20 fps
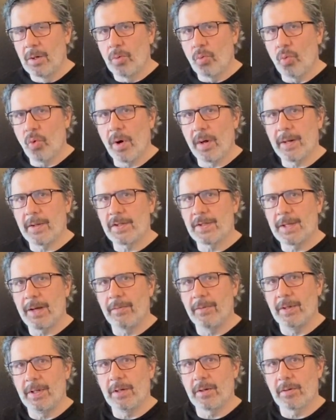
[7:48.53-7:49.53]
what a
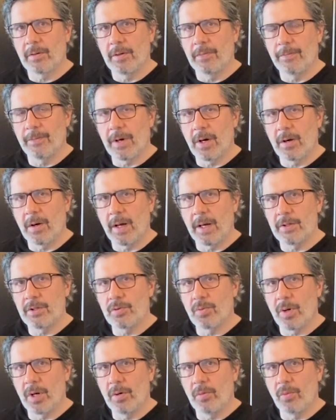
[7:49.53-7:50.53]
70 degree Fahrenheit,
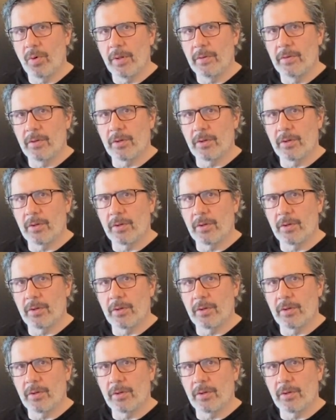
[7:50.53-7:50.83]
21